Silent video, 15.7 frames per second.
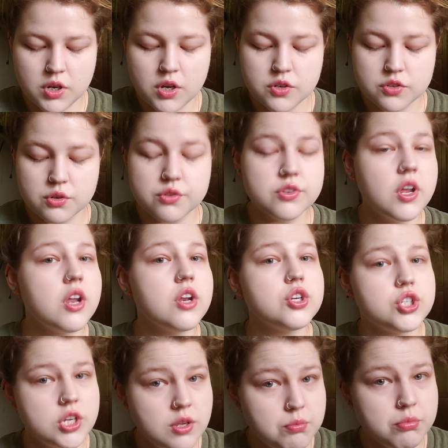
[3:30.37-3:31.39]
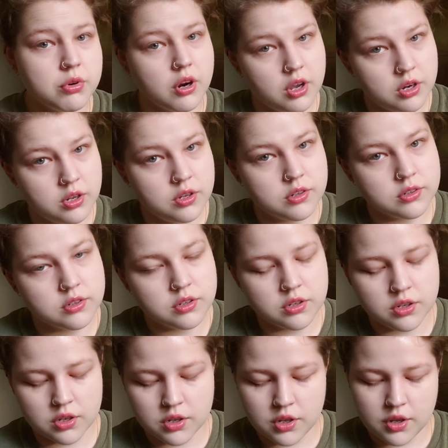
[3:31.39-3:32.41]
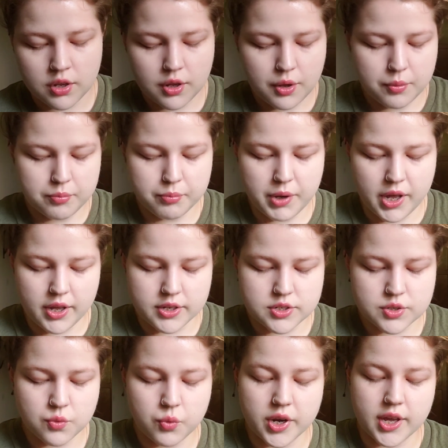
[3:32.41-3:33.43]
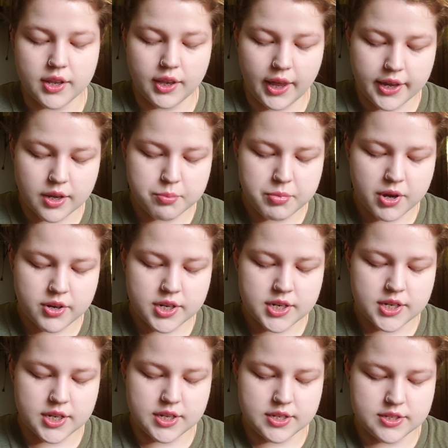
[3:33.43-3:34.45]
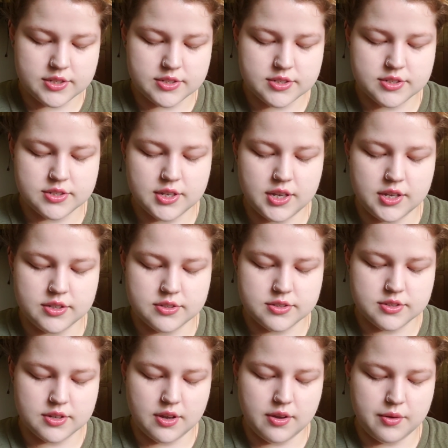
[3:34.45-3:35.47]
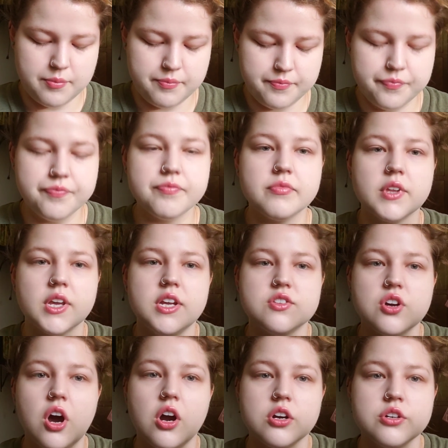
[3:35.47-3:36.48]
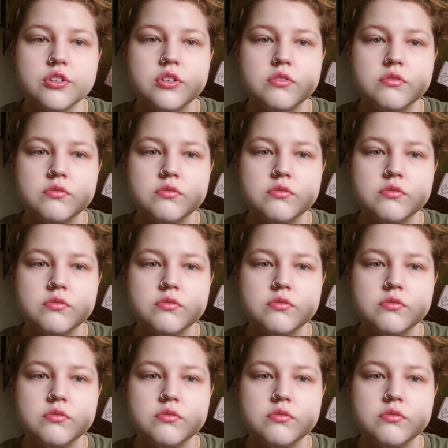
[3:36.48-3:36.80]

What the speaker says: So it's not a cheap product. But what I like about it is it's hard.